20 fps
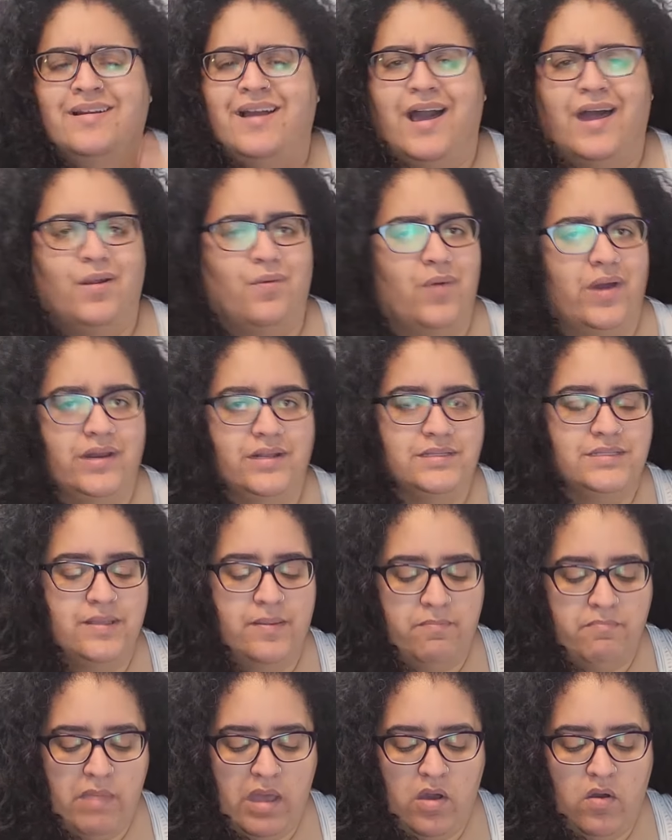I don't want it
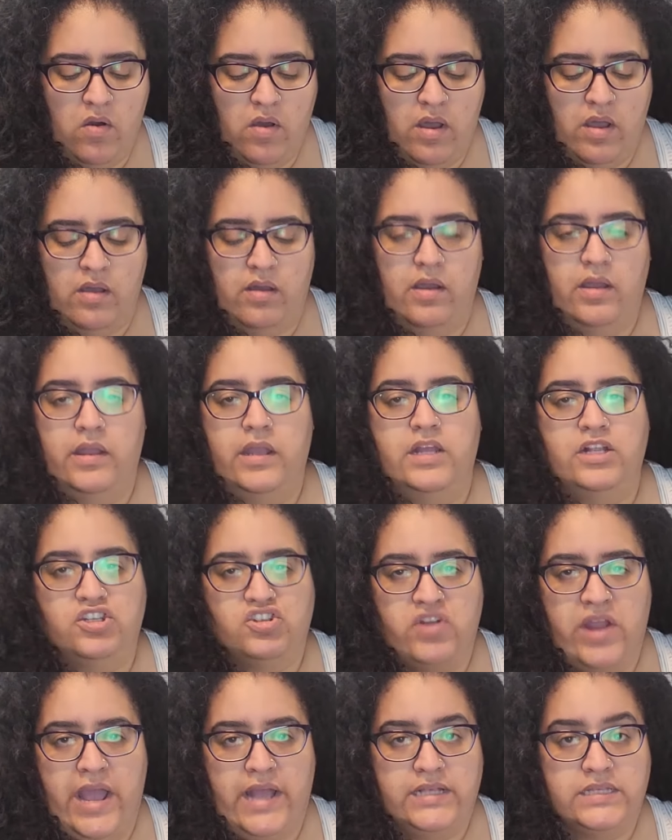to melt in
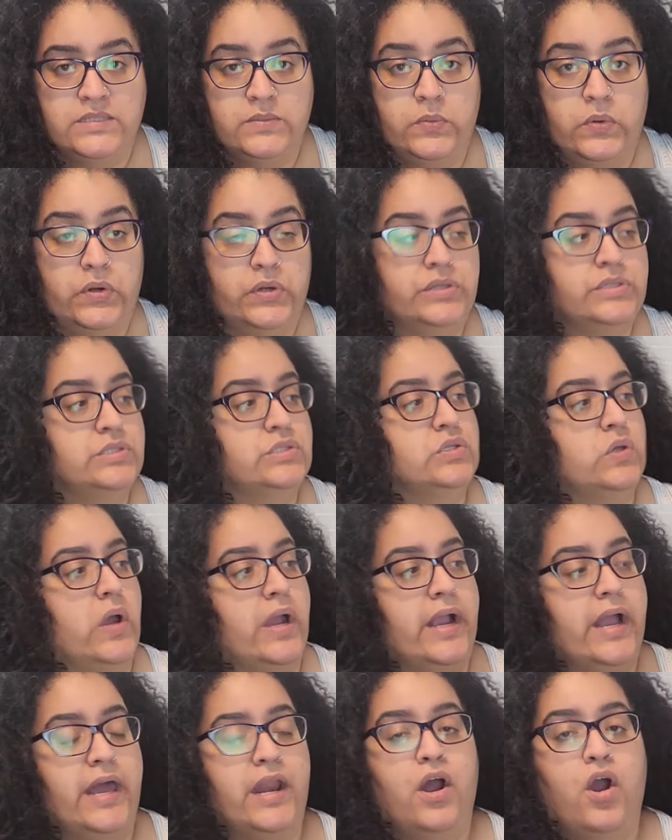transport. So
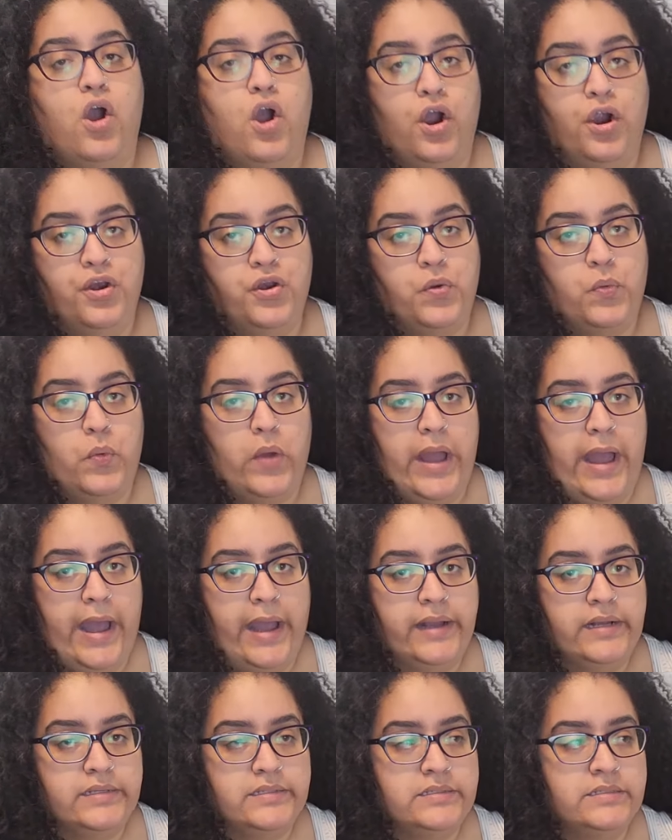I got a harder
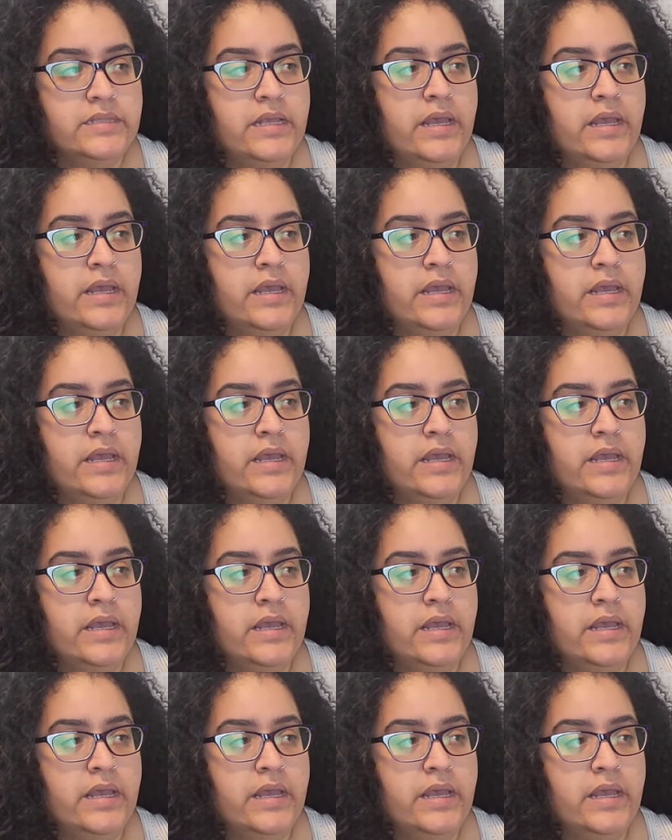wax